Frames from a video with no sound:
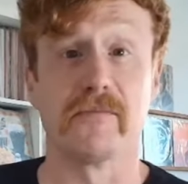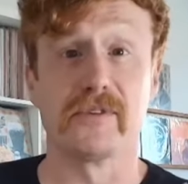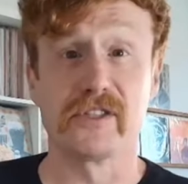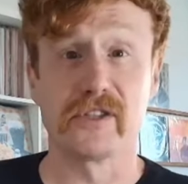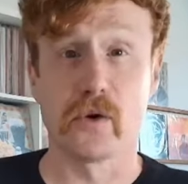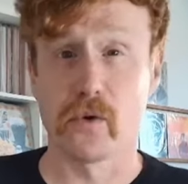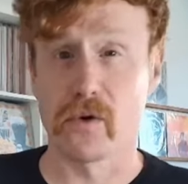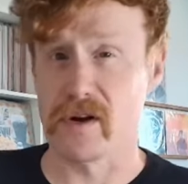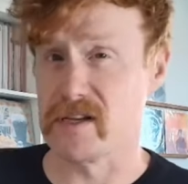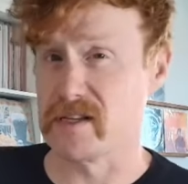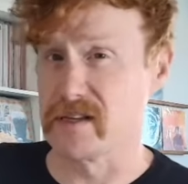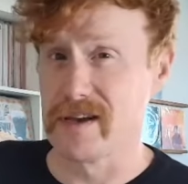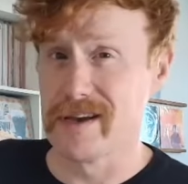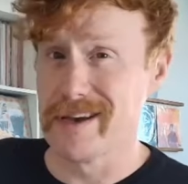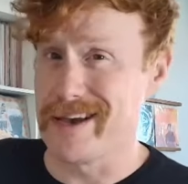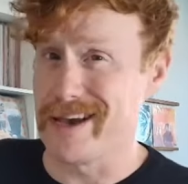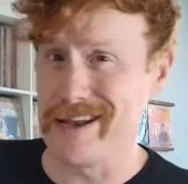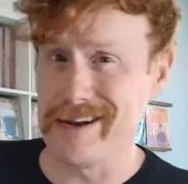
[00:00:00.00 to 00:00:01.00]
stories
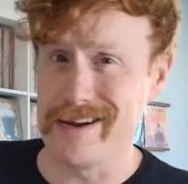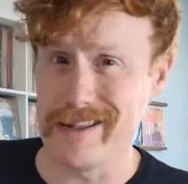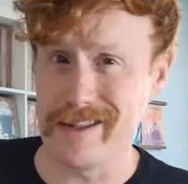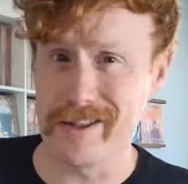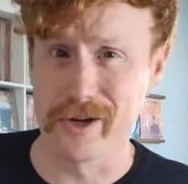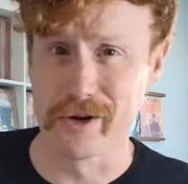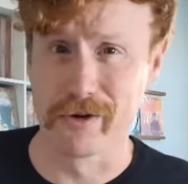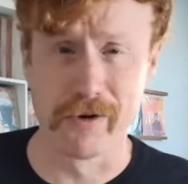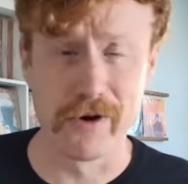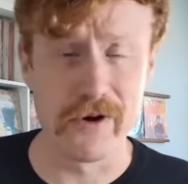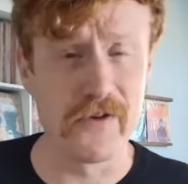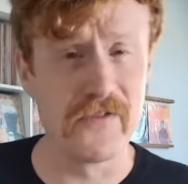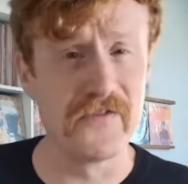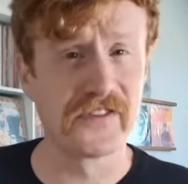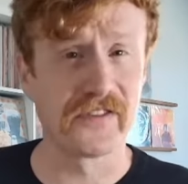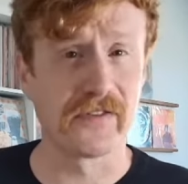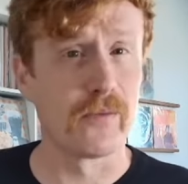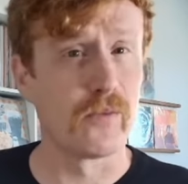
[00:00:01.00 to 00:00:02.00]
hidden in the
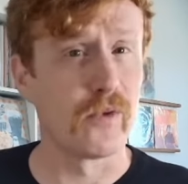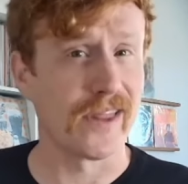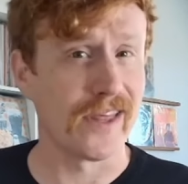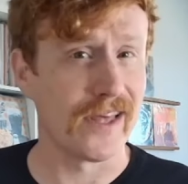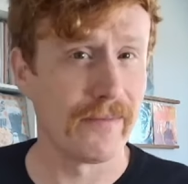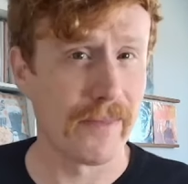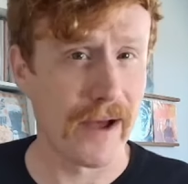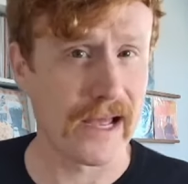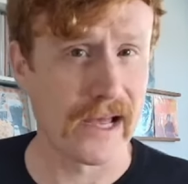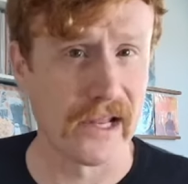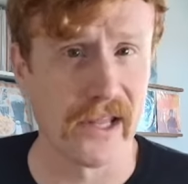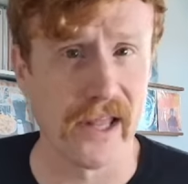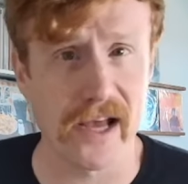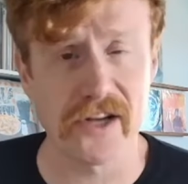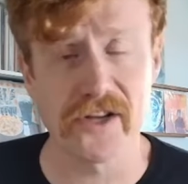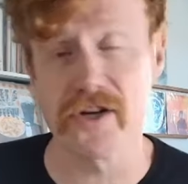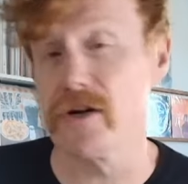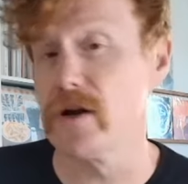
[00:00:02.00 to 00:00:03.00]
grooves from within my
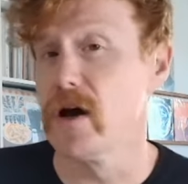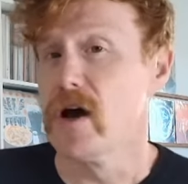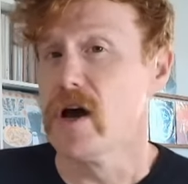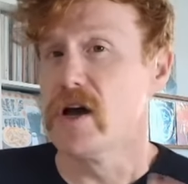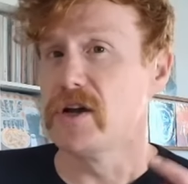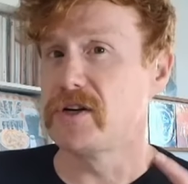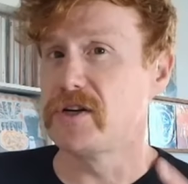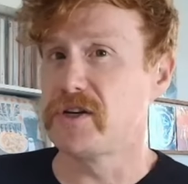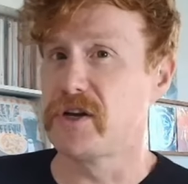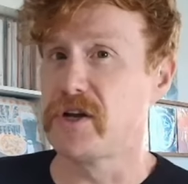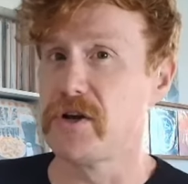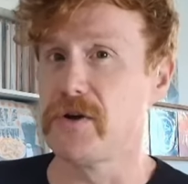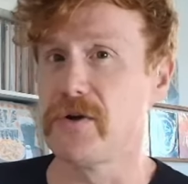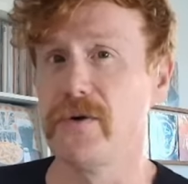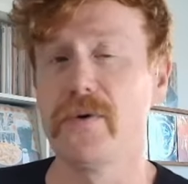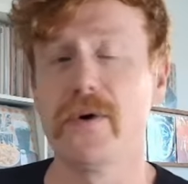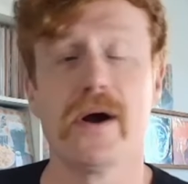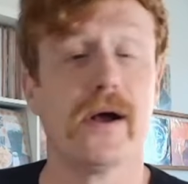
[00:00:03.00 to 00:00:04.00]
collection
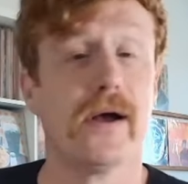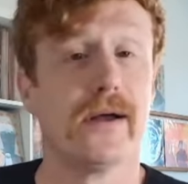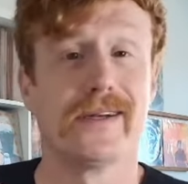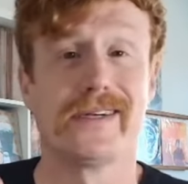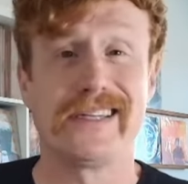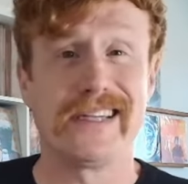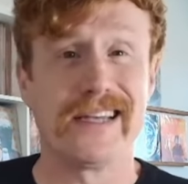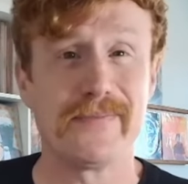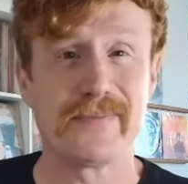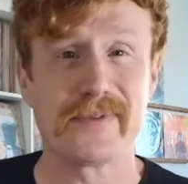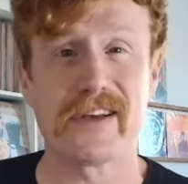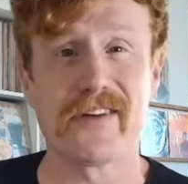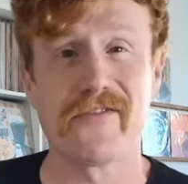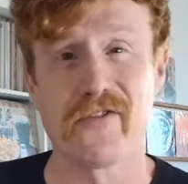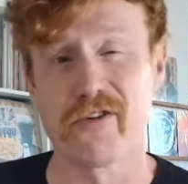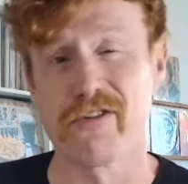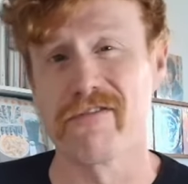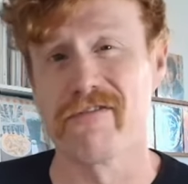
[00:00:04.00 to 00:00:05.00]
to tips
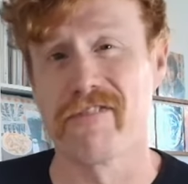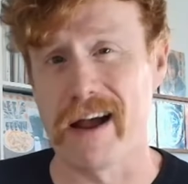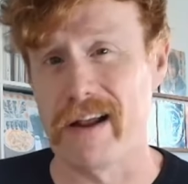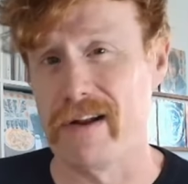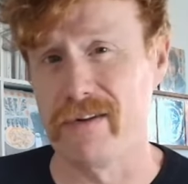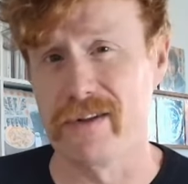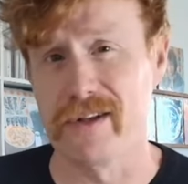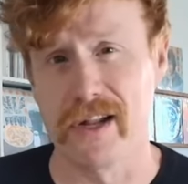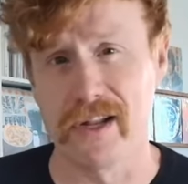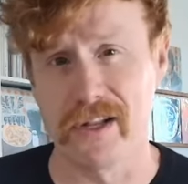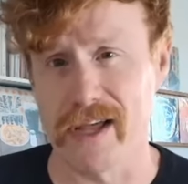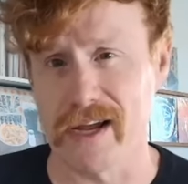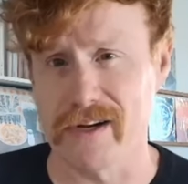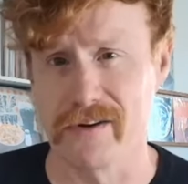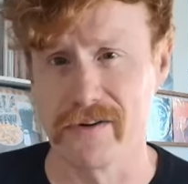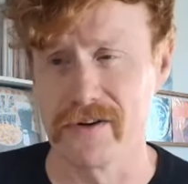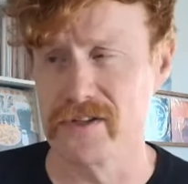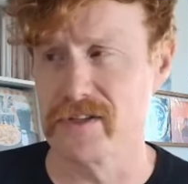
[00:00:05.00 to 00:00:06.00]
for vinyl
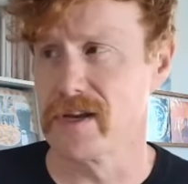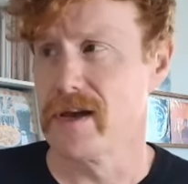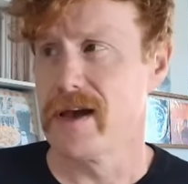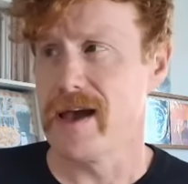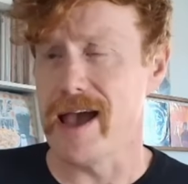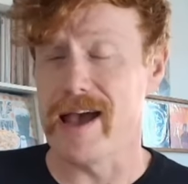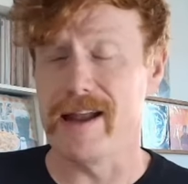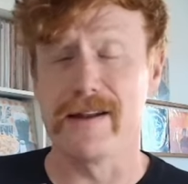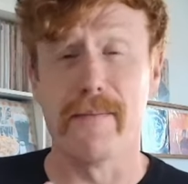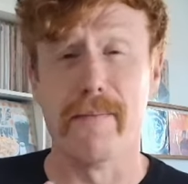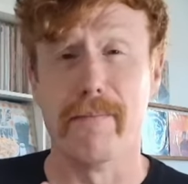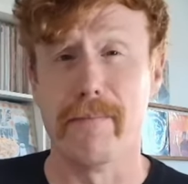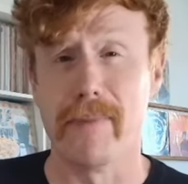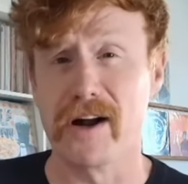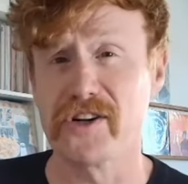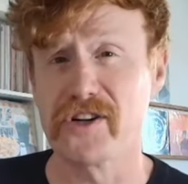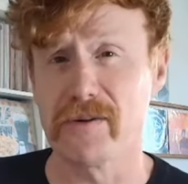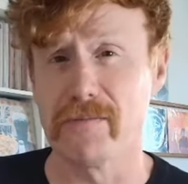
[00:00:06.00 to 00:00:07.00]
collectors and
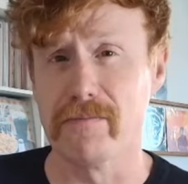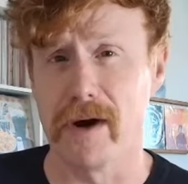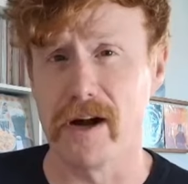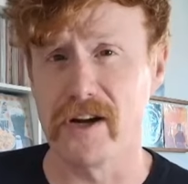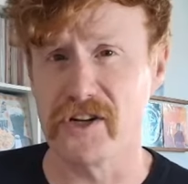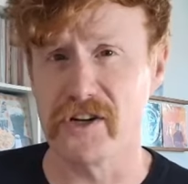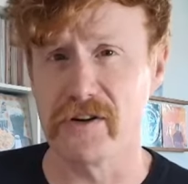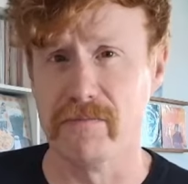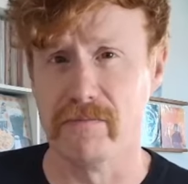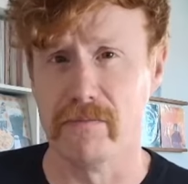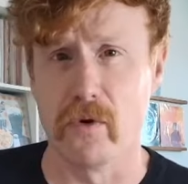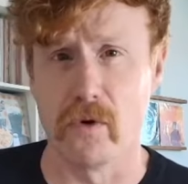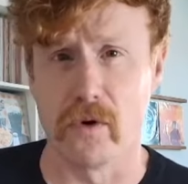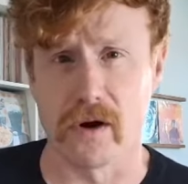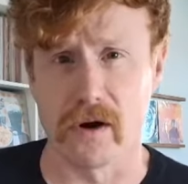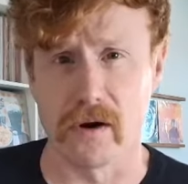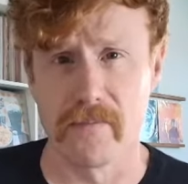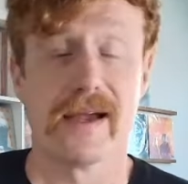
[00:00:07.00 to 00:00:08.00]
much, much
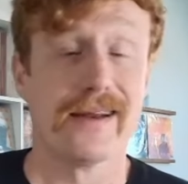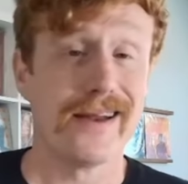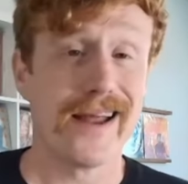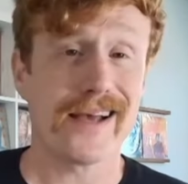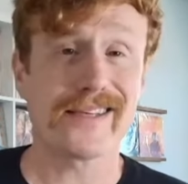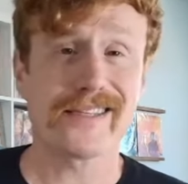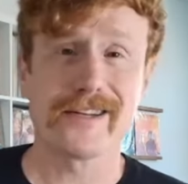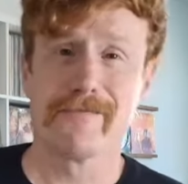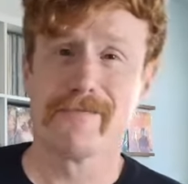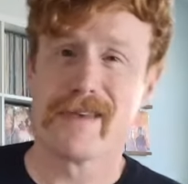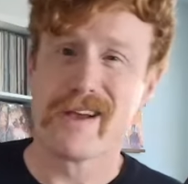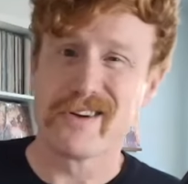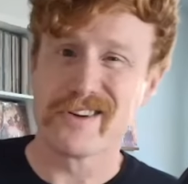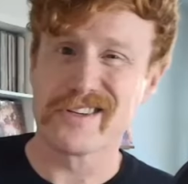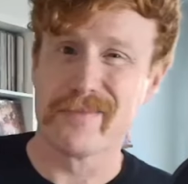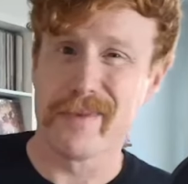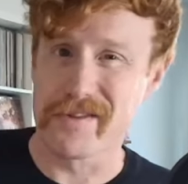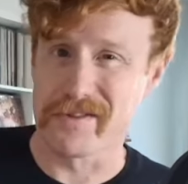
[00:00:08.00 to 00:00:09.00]
more. Next, here are
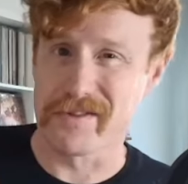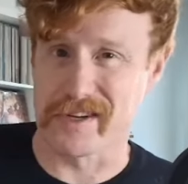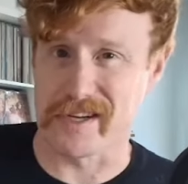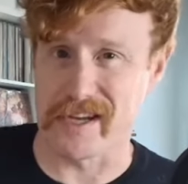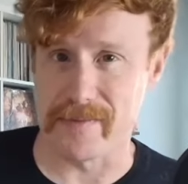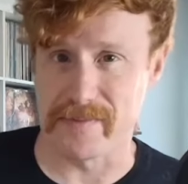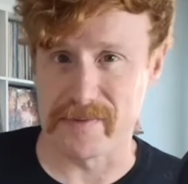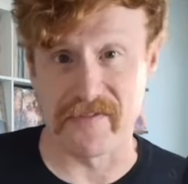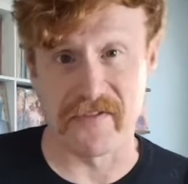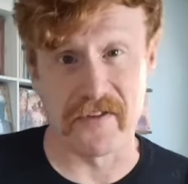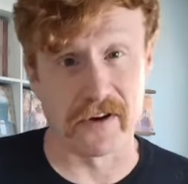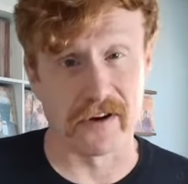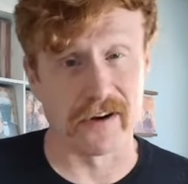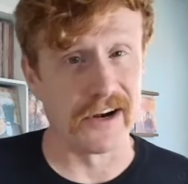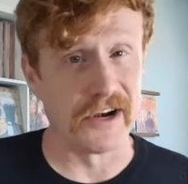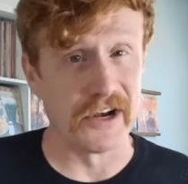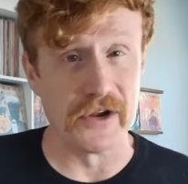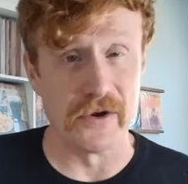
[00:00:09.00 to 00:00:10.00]
some other tips if you're
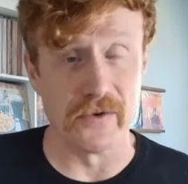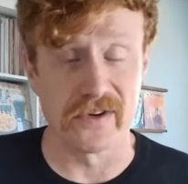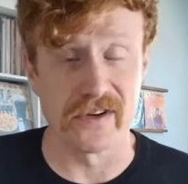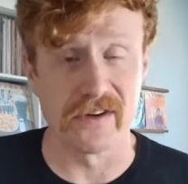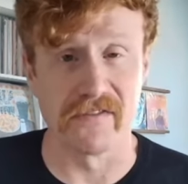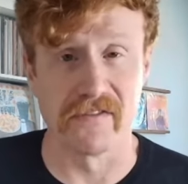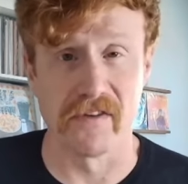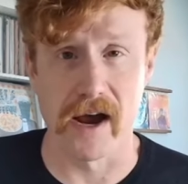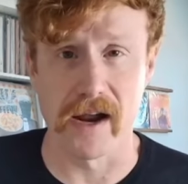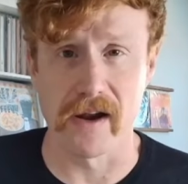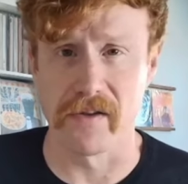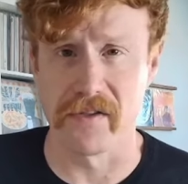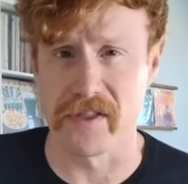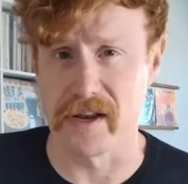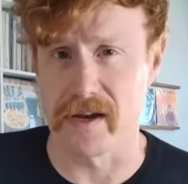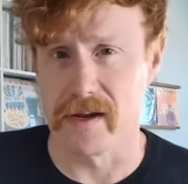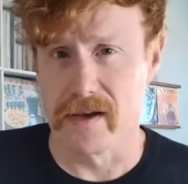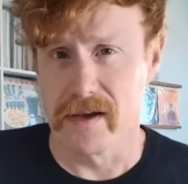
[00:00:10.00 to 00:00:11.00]
new to vinyl
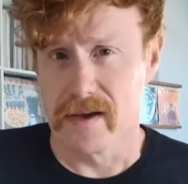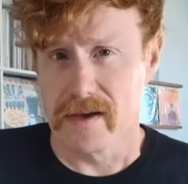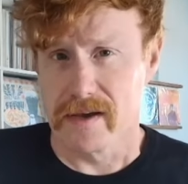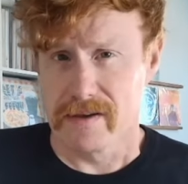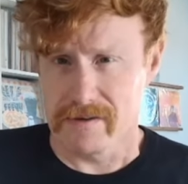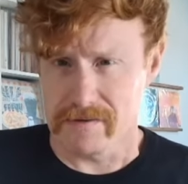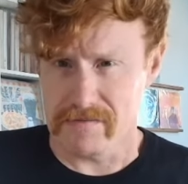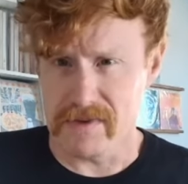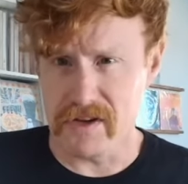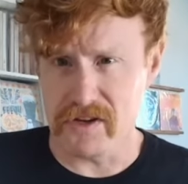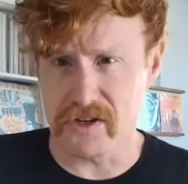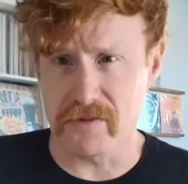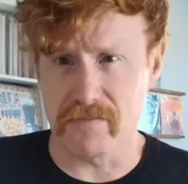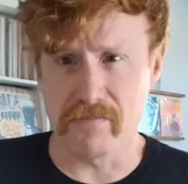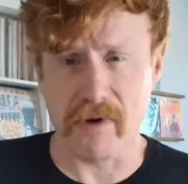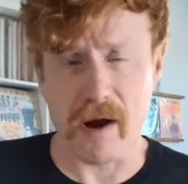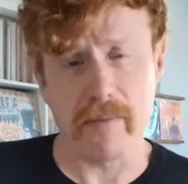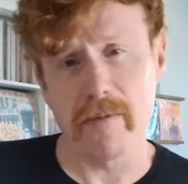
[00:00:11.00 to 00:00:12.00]
that you
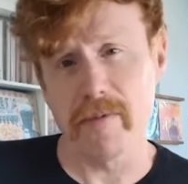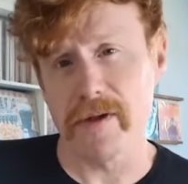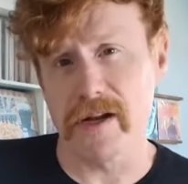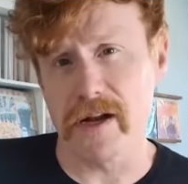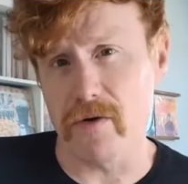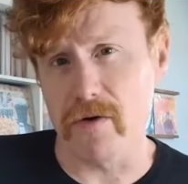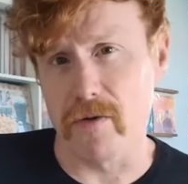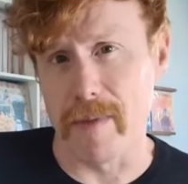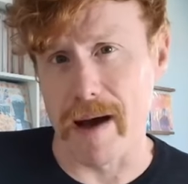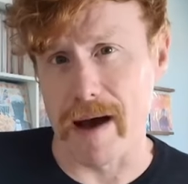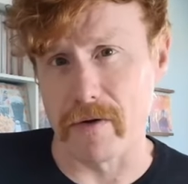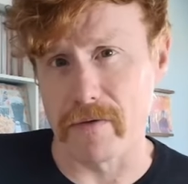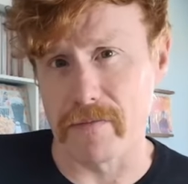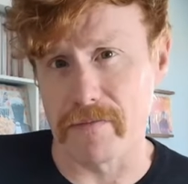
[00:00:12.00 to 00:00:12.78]
should probably know about.